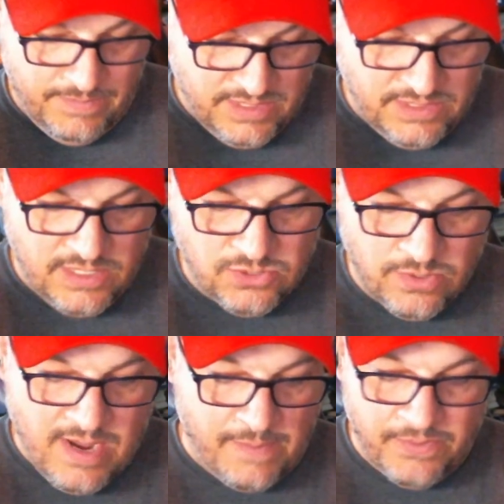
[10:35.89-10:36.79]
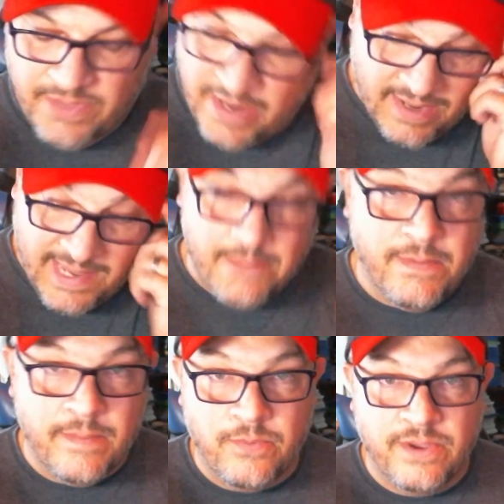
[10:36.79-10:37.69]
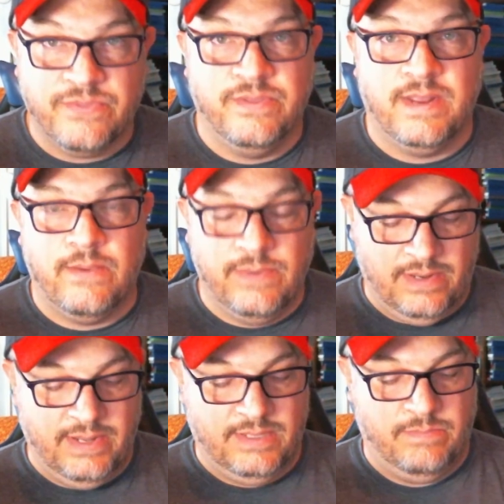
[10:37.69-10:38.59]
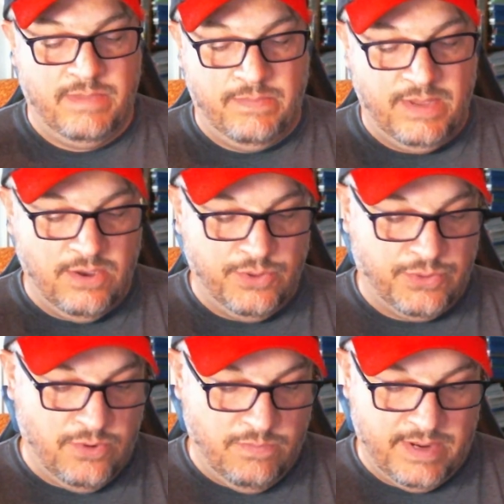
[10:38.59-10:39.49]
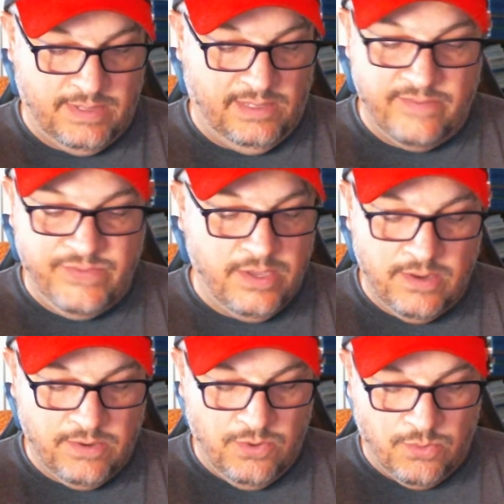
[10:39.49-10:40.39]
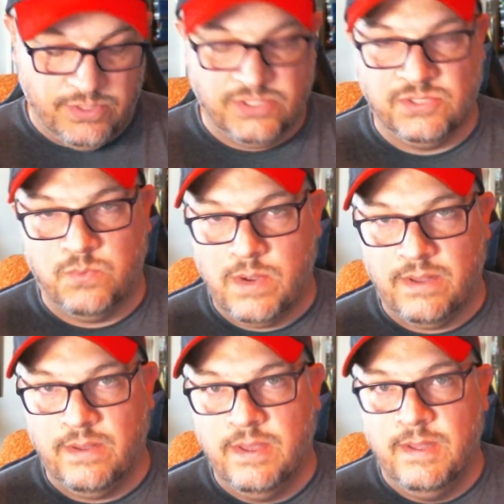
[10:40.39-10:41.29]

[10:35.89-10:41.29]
These are a couple that I came up with that I would like to maybe go through, but I'd love to hear yours as well.